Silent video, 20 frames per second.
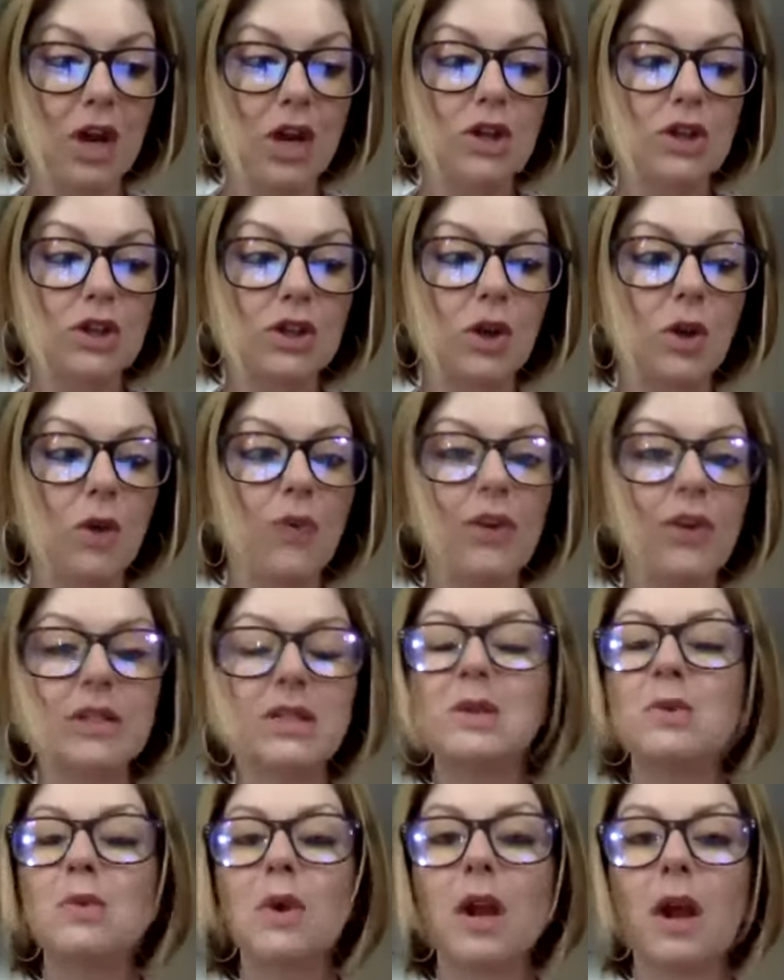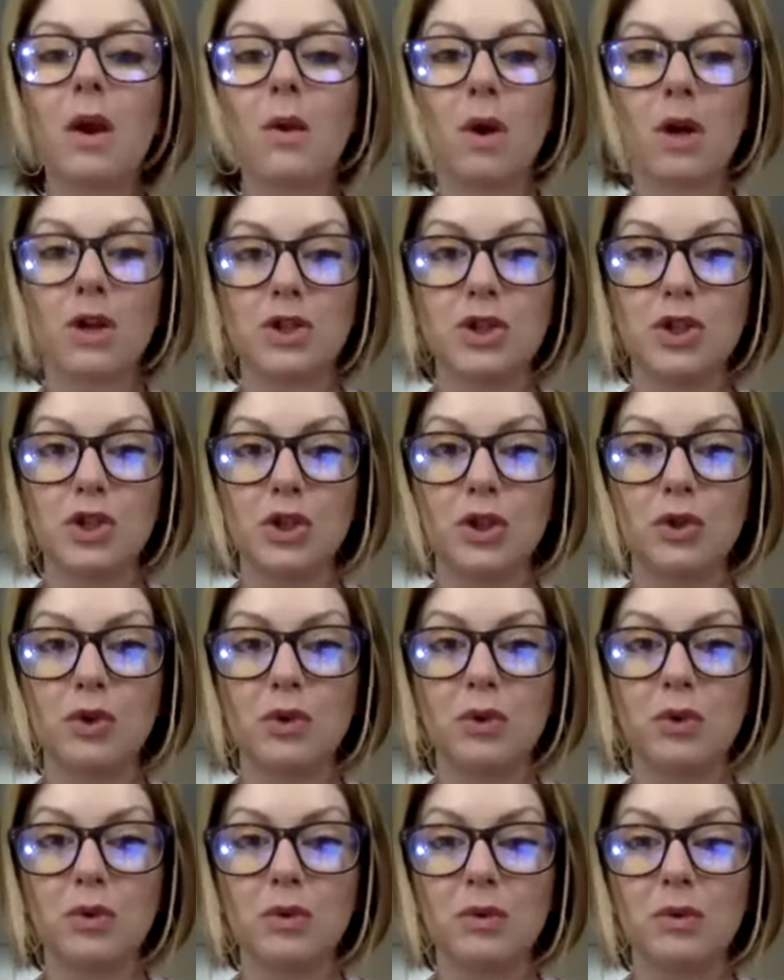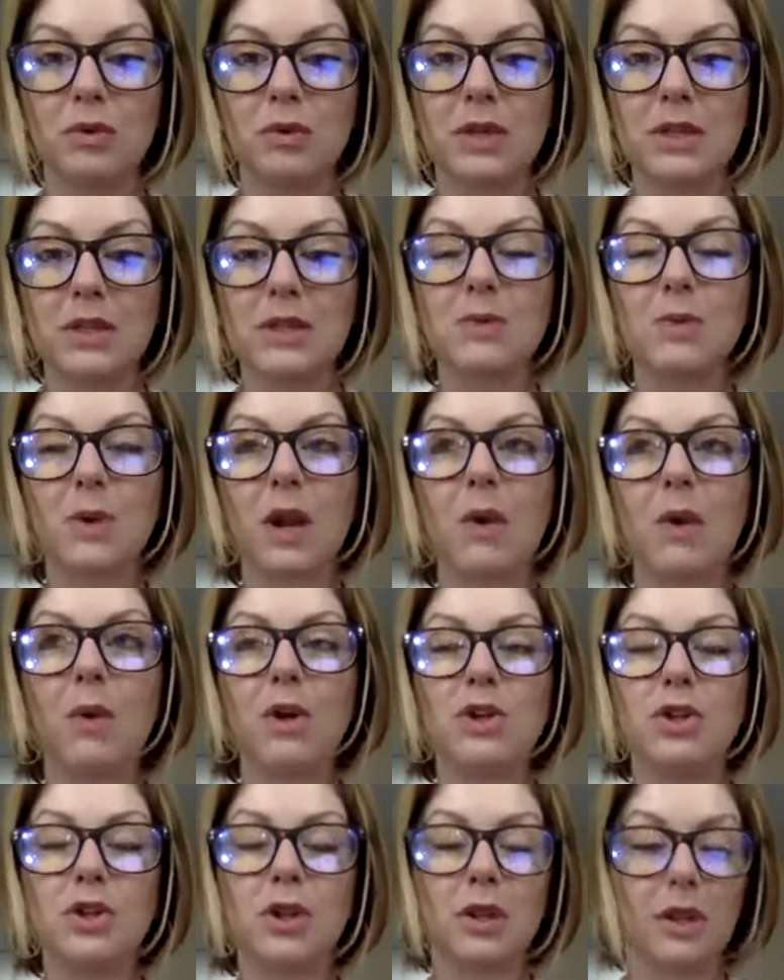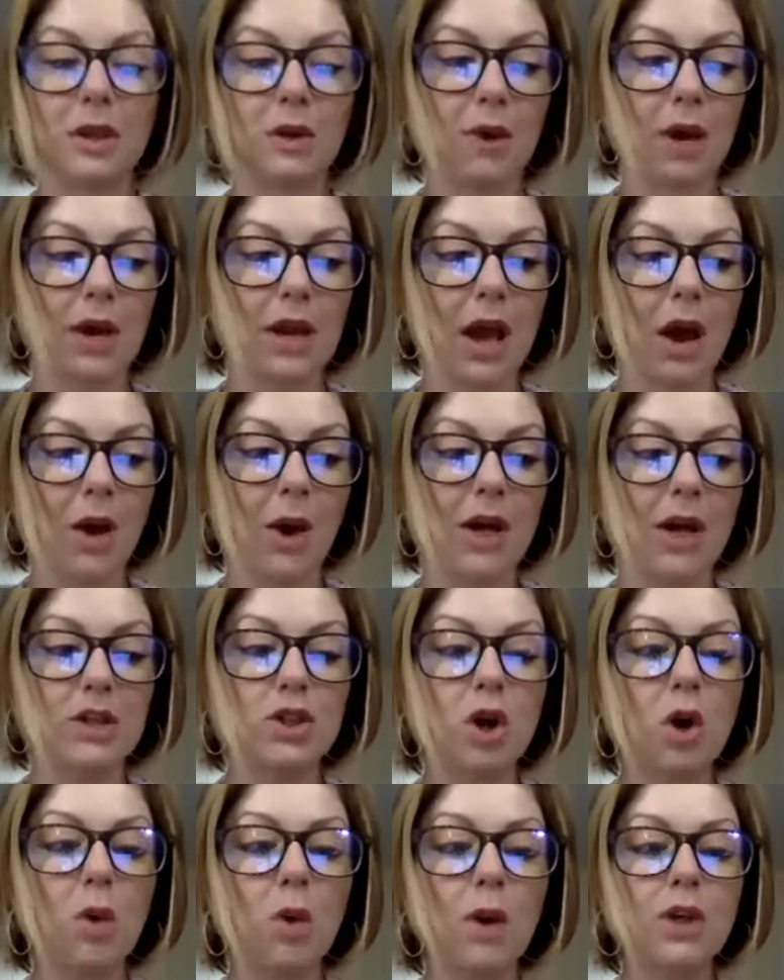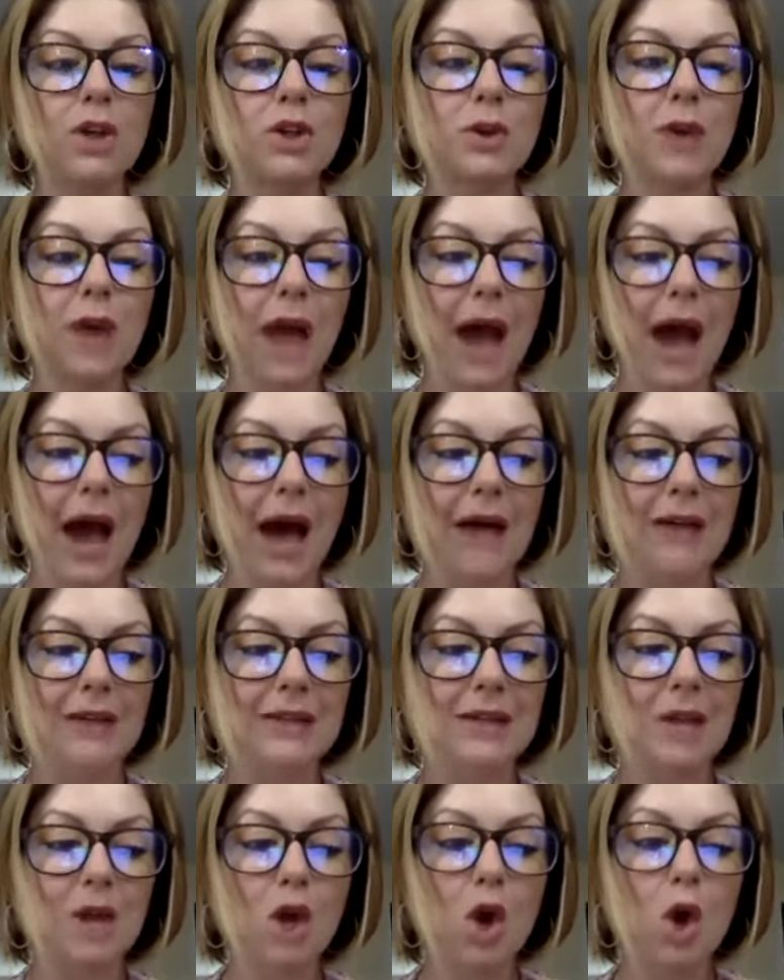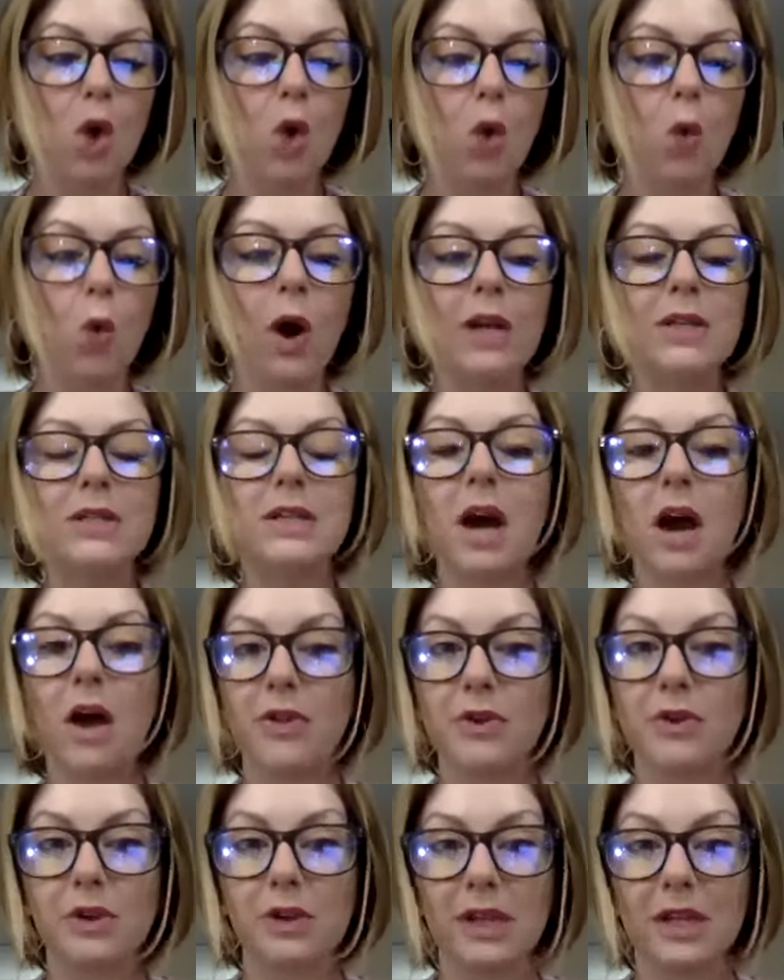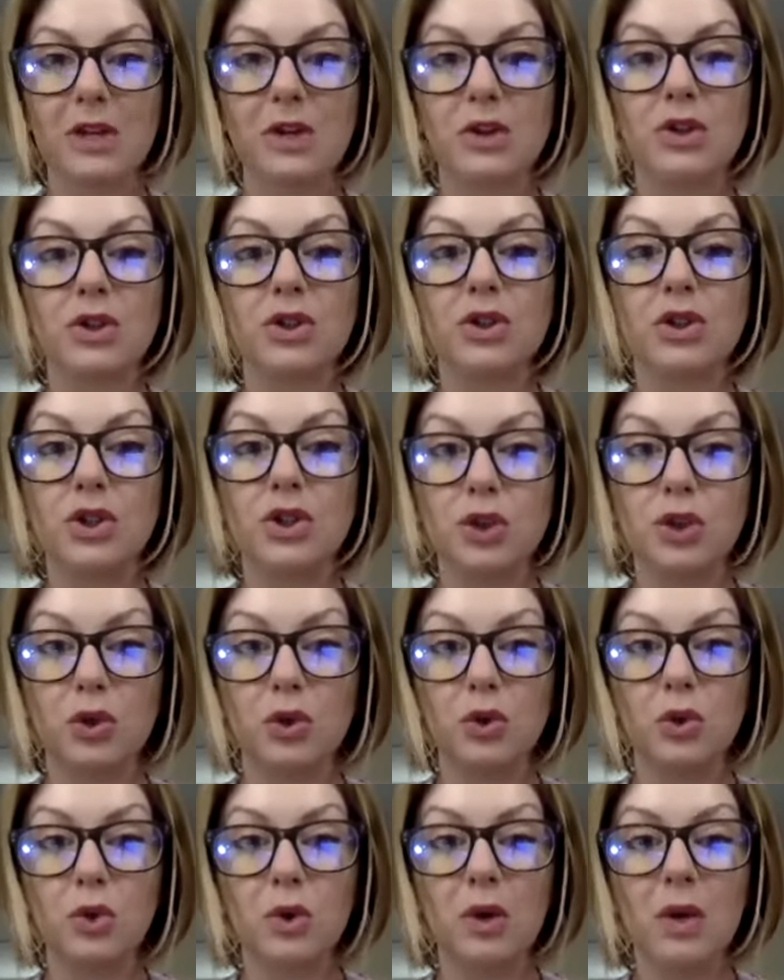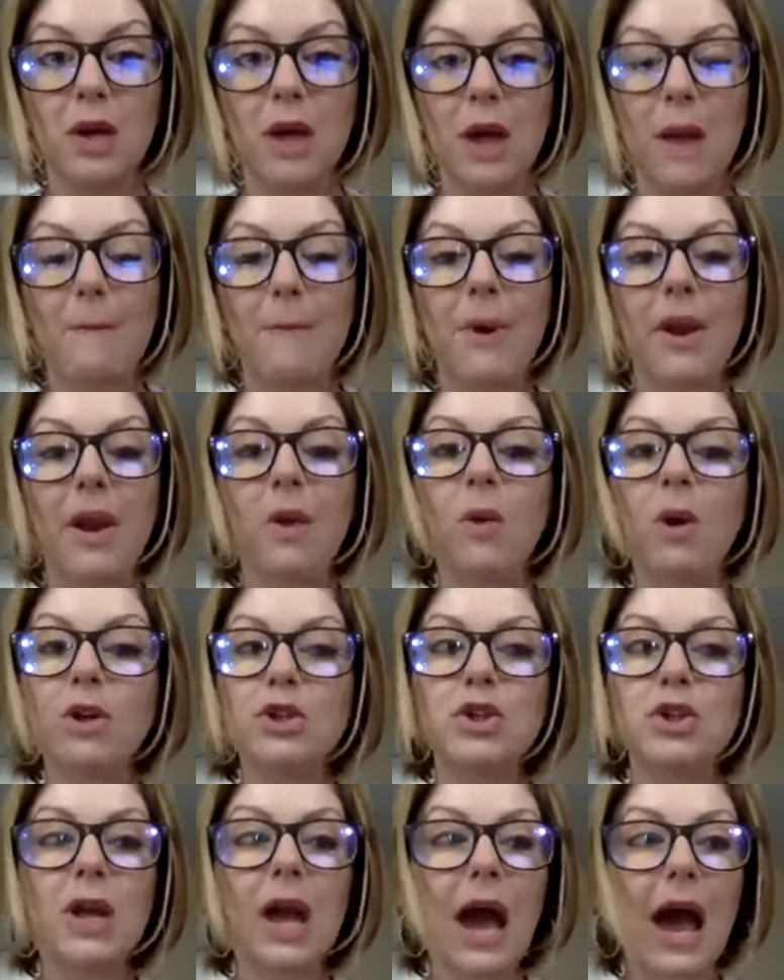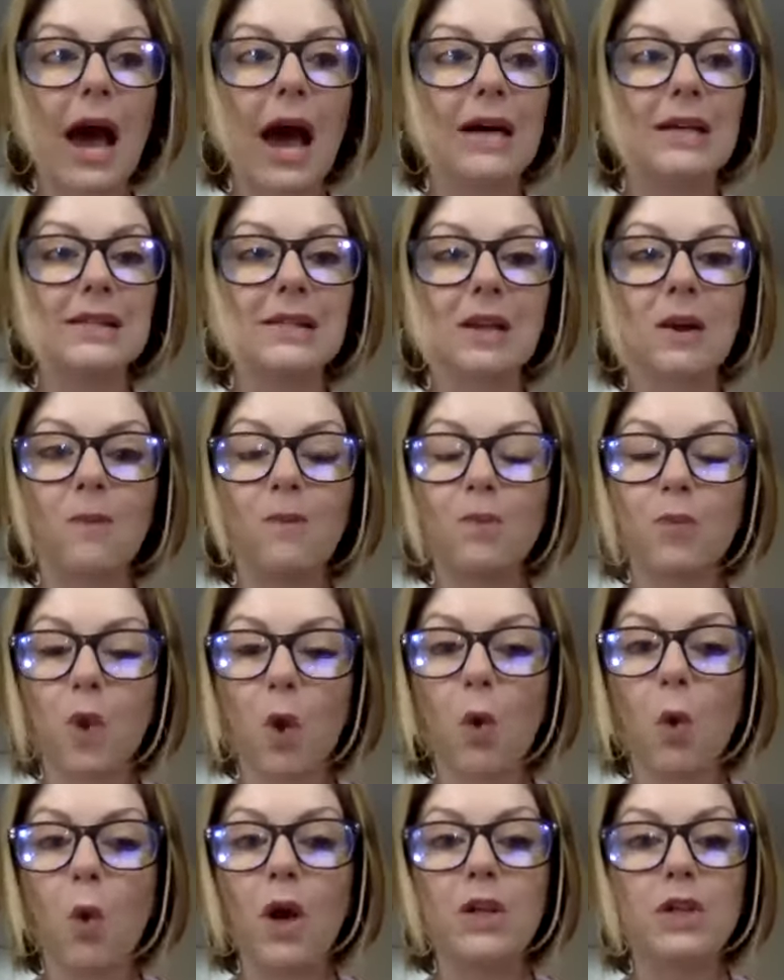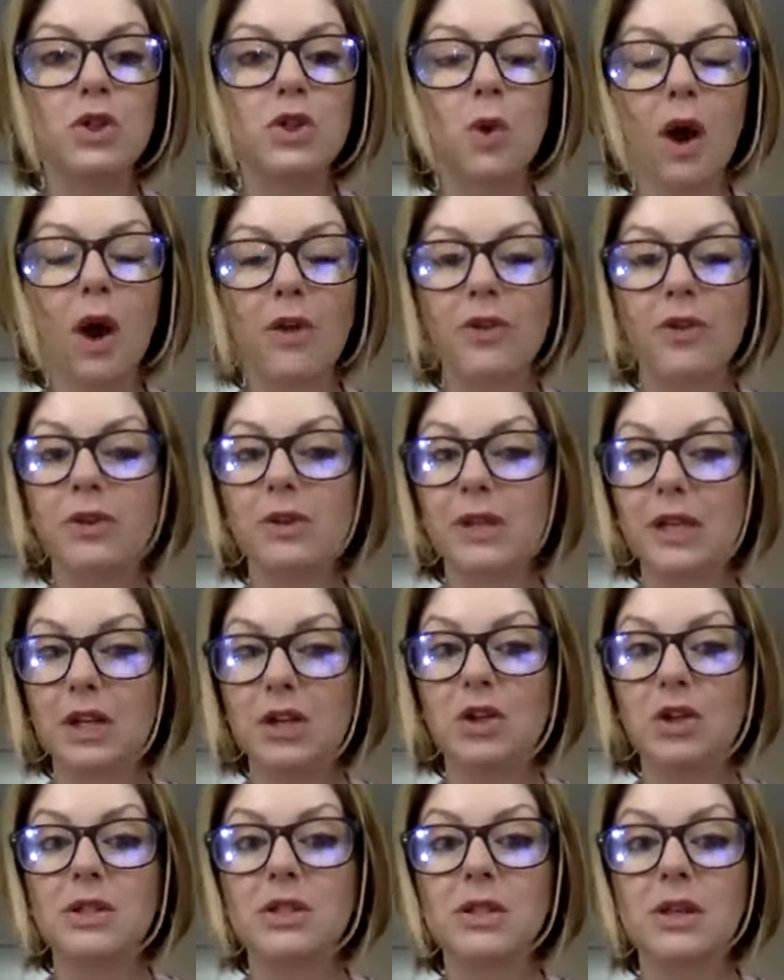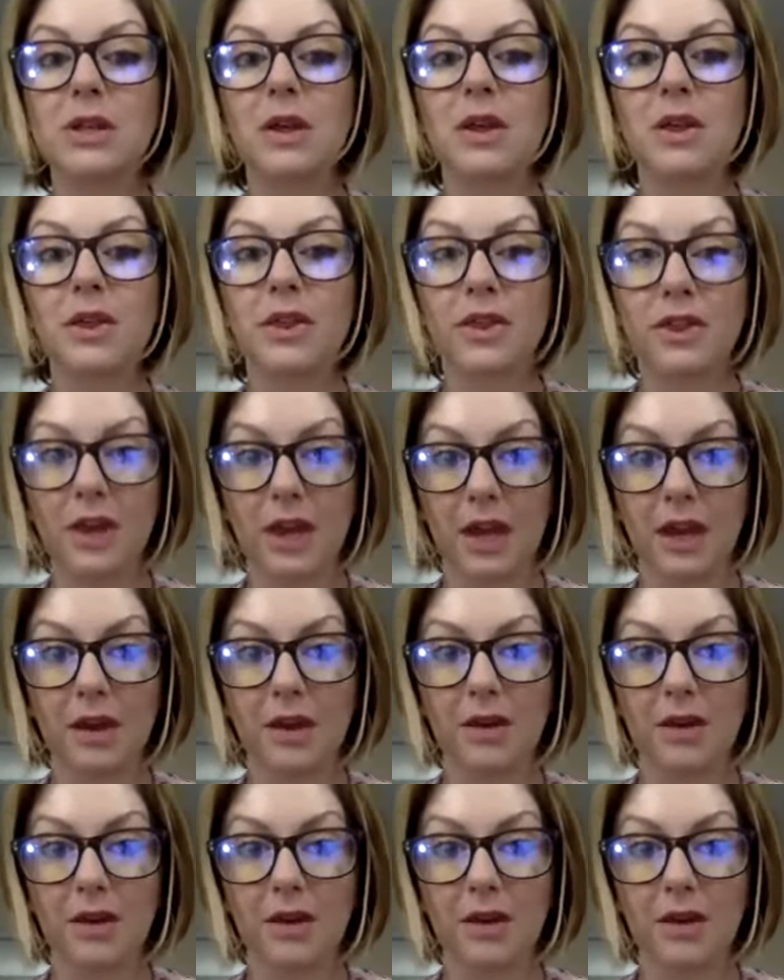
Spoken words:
So this is what I want you to think right now. I don't want you to ask, what do other leaders do? But I want you to ask, what do other leaders think?